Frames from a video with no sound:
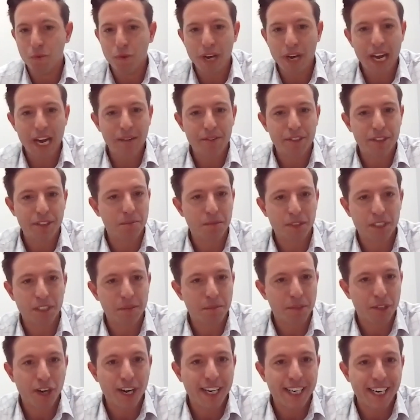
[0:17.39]
We have some
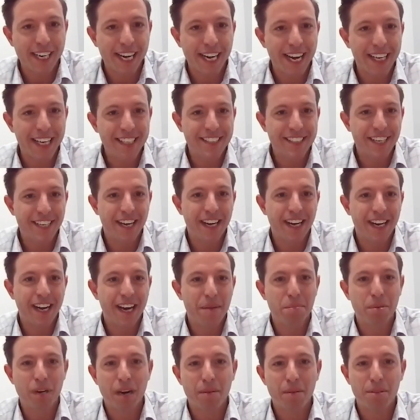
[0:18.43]
great guests.
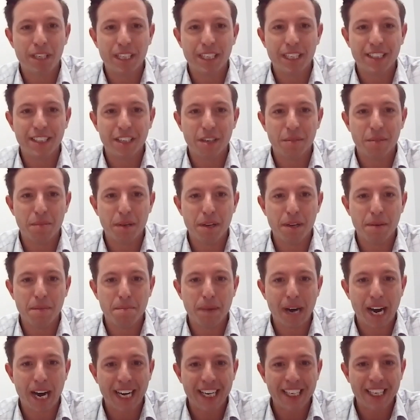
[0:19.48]
I'm probably a little bit
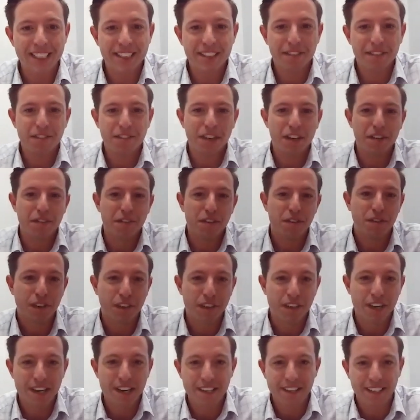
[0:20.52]
biased if you've
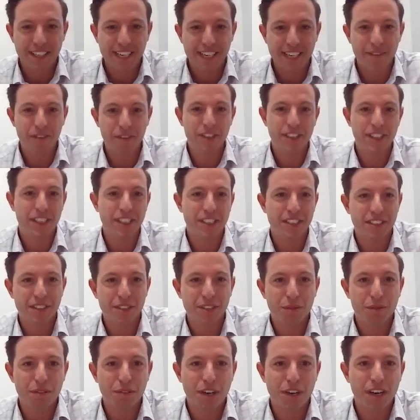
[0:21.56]
heard any of the conversation
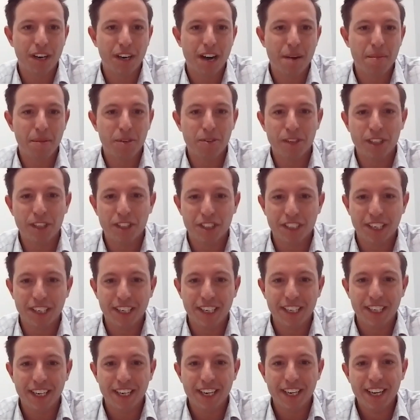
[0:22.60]
so far. I'm
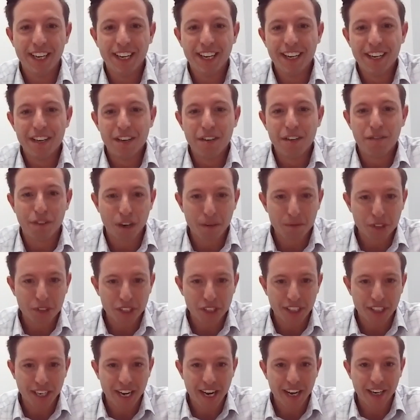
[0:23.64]
originally from
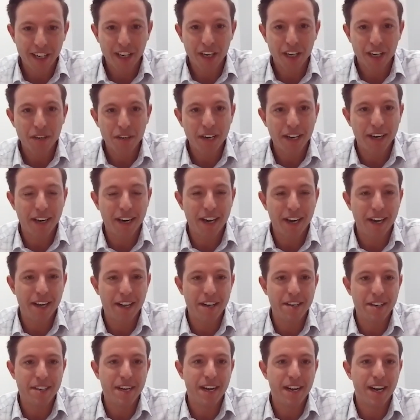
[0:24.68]
Chicago
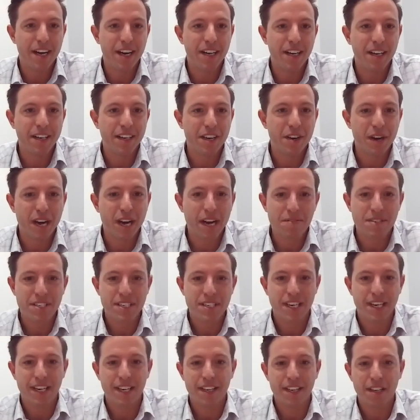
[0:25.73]
and have
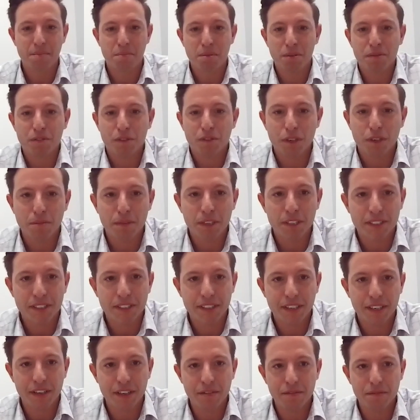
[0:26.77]
seen the performance
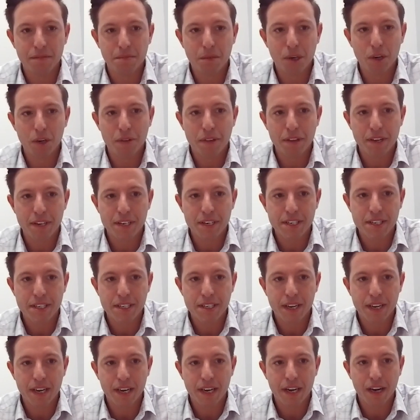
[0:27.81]
of both these
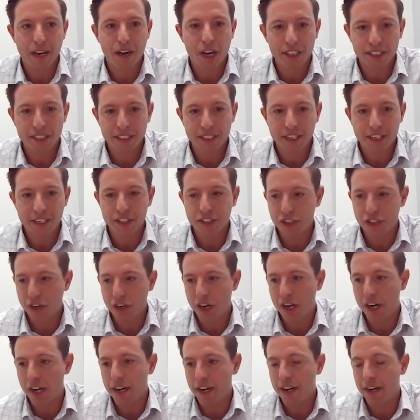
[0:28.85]
Austin and
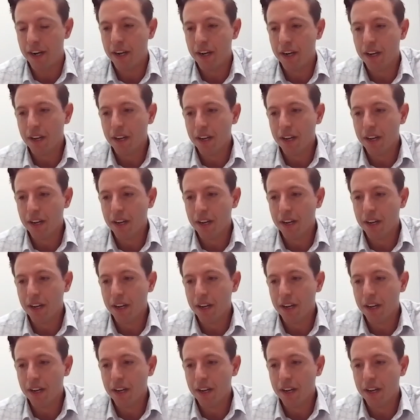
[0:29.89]
Sean